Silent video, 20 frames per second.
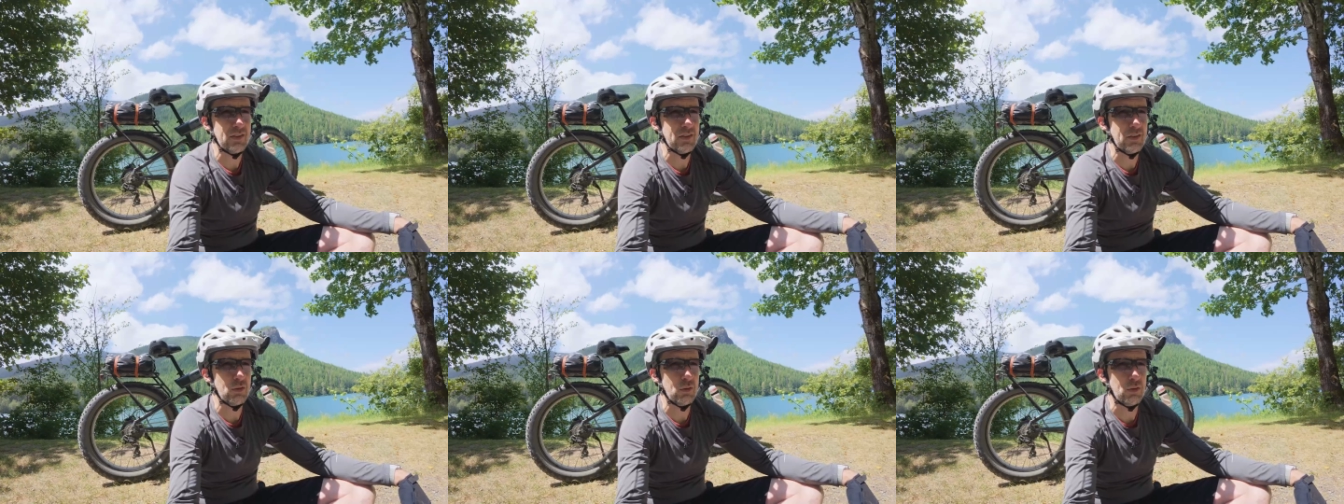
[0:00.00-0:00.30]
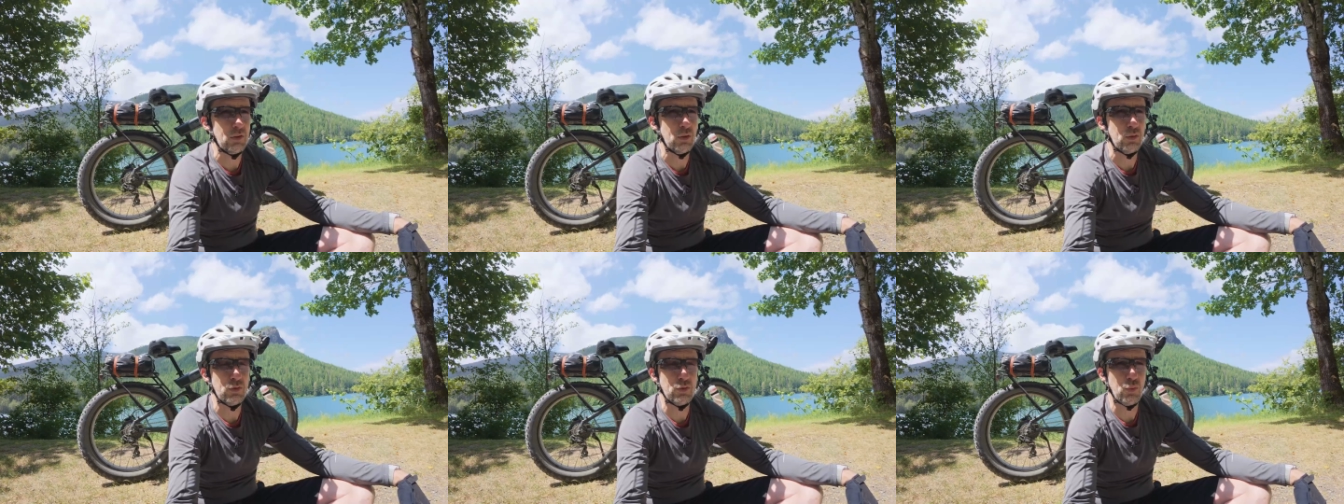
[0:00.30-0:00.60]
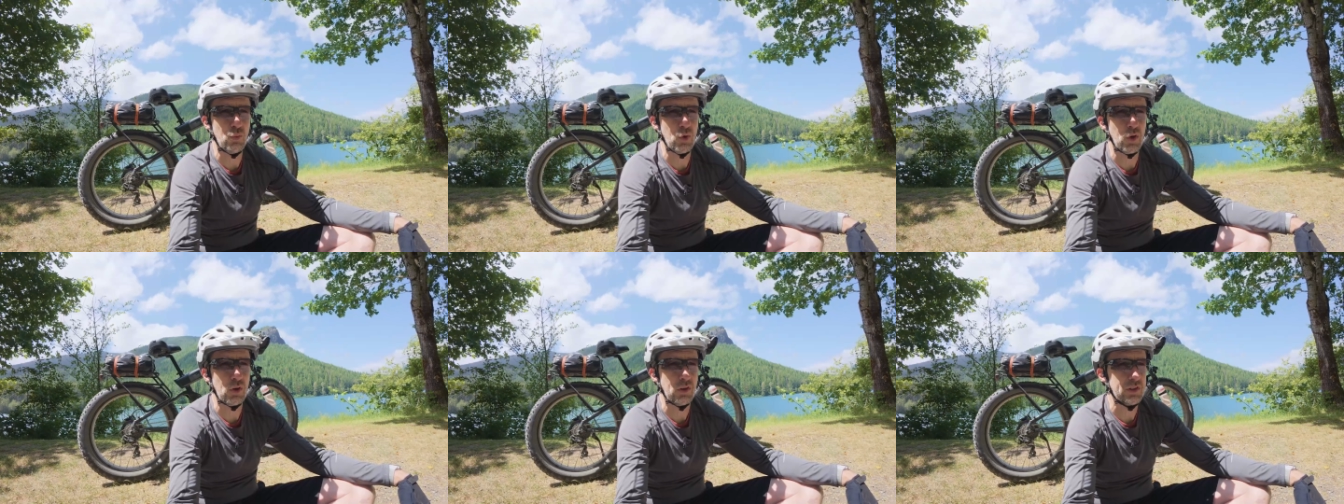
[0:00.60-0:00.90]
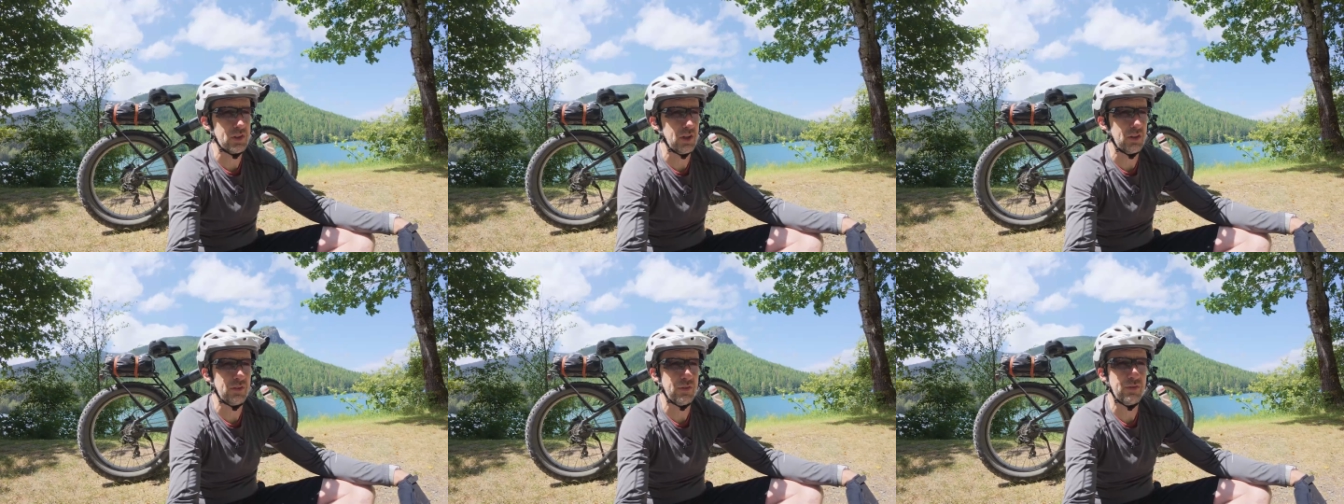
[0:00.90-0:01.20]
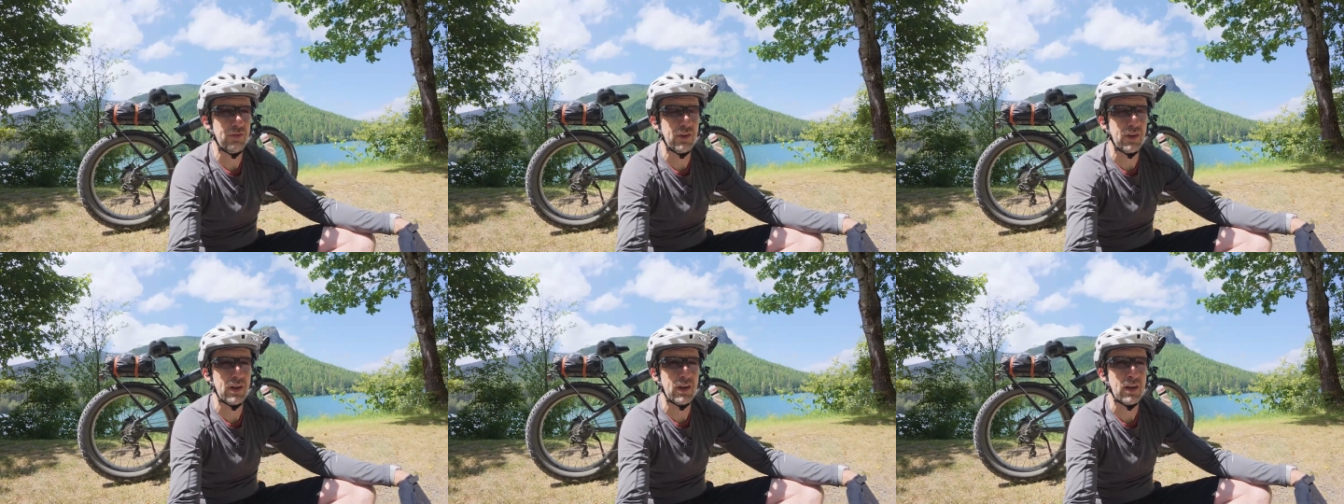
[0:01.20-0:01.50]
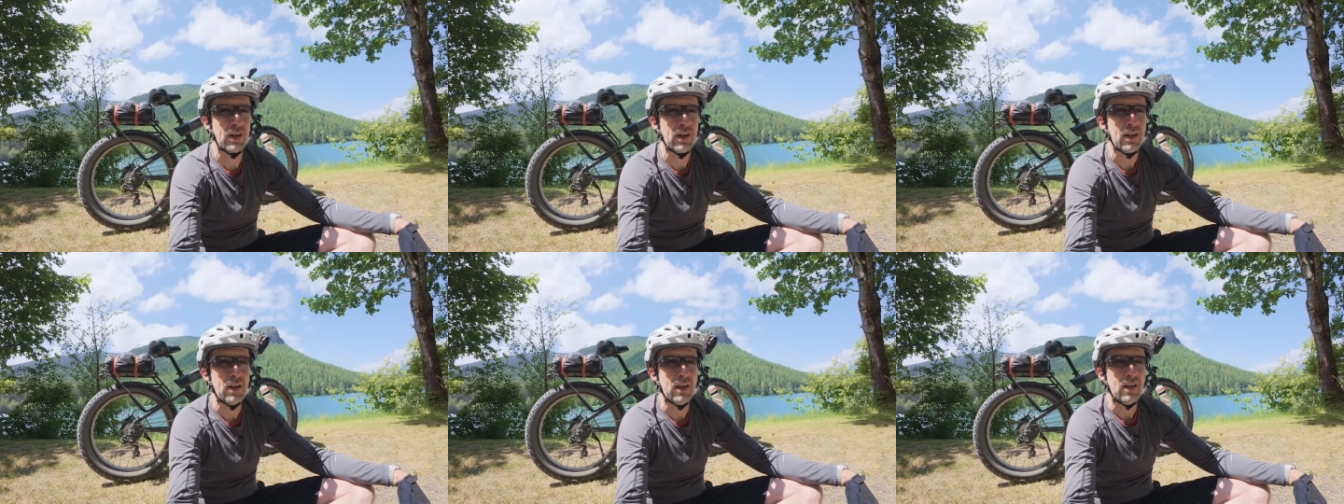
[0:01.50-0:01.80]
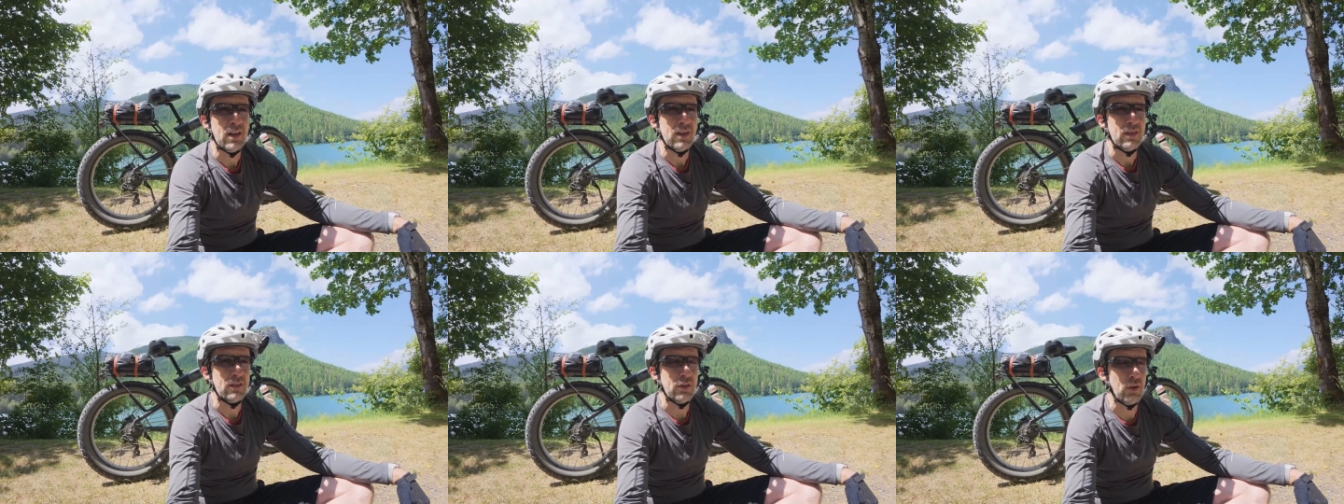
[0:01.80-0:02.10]
so those work just fine.
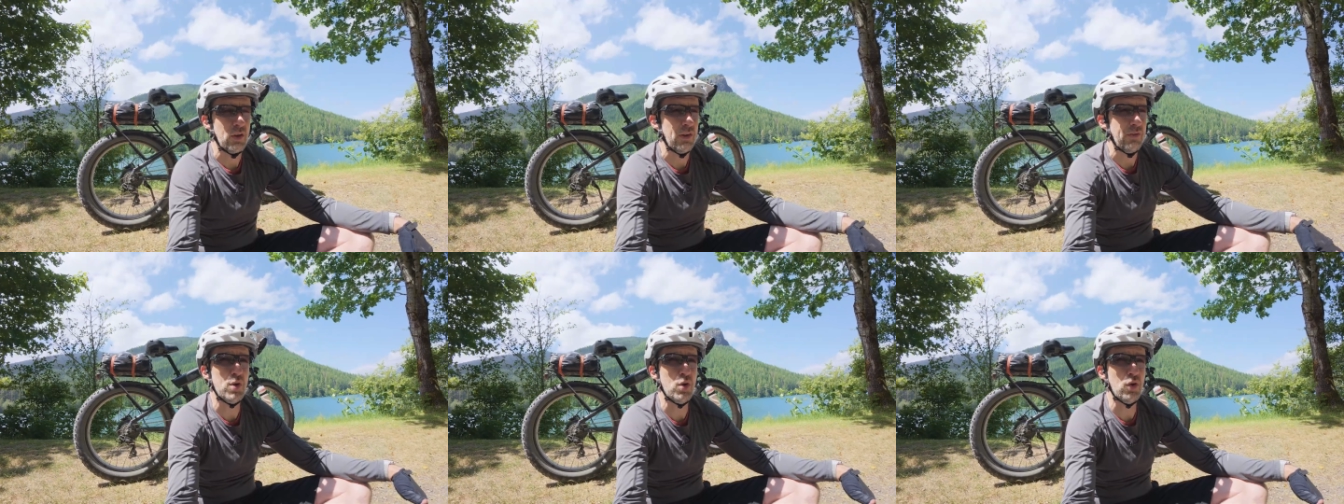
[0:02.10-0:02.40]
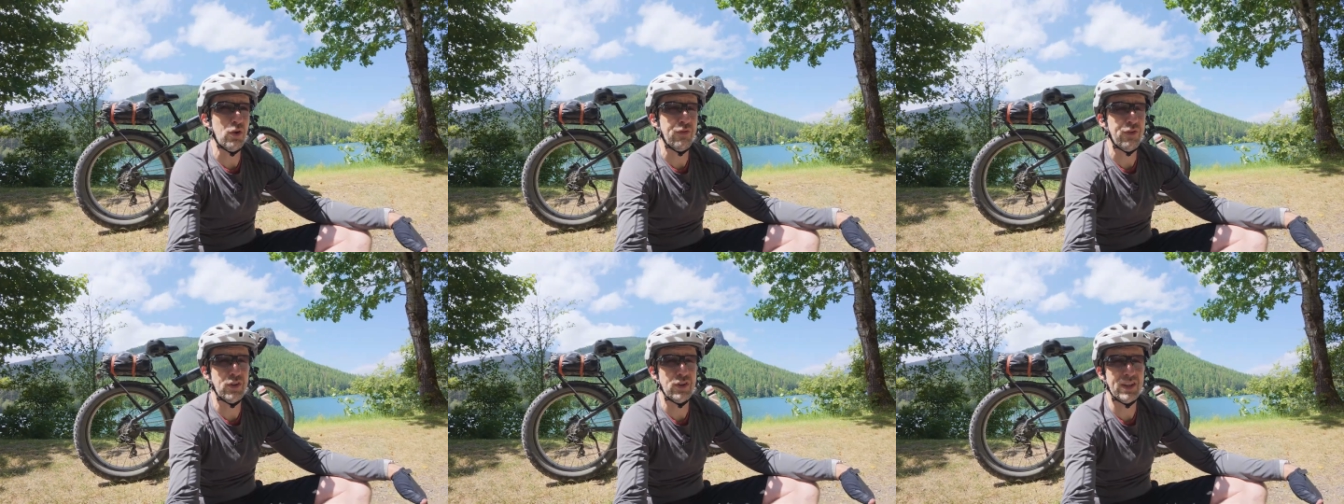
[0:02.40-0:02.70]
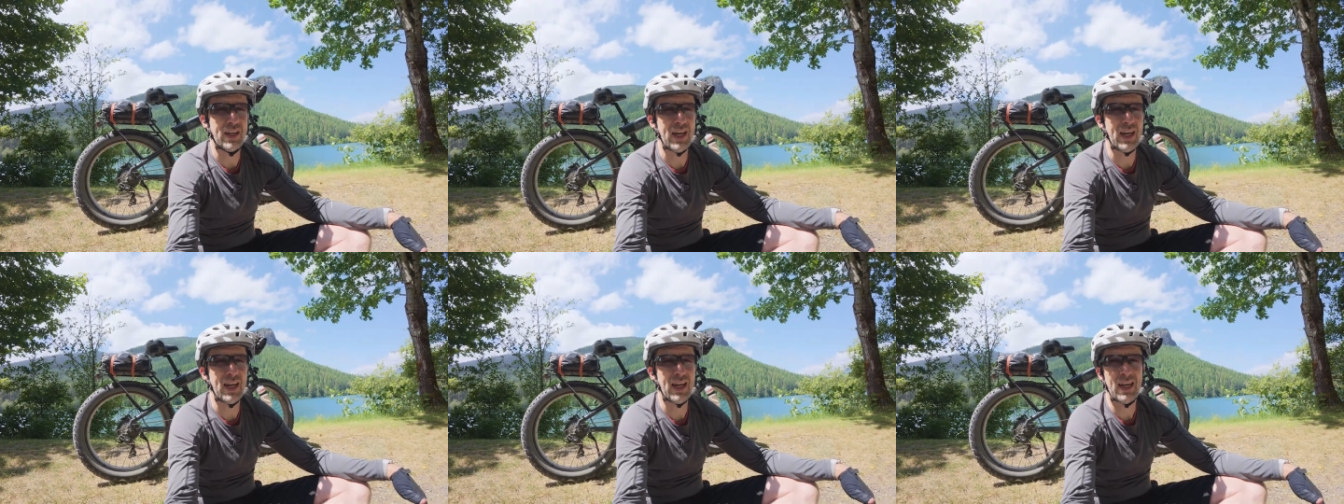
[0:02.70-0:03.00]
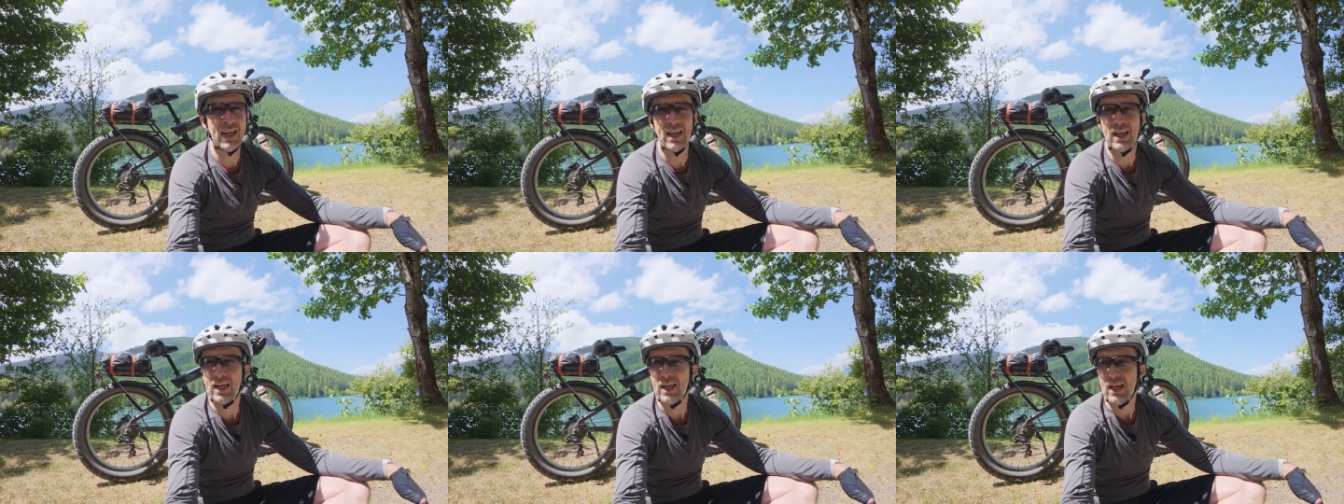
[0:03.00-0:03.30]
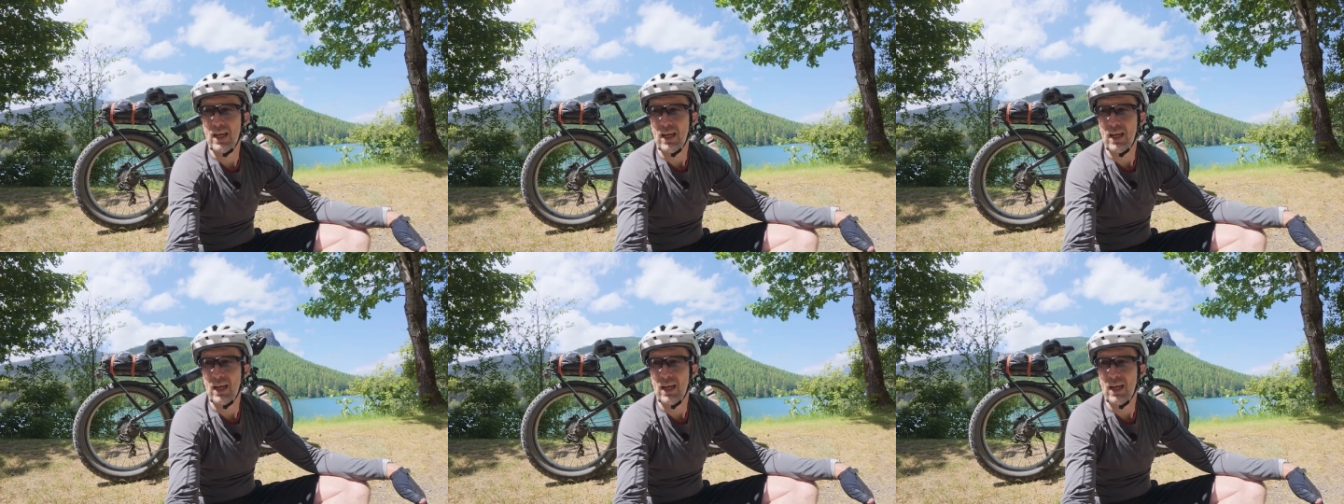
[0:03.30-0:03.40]
Beautiful day.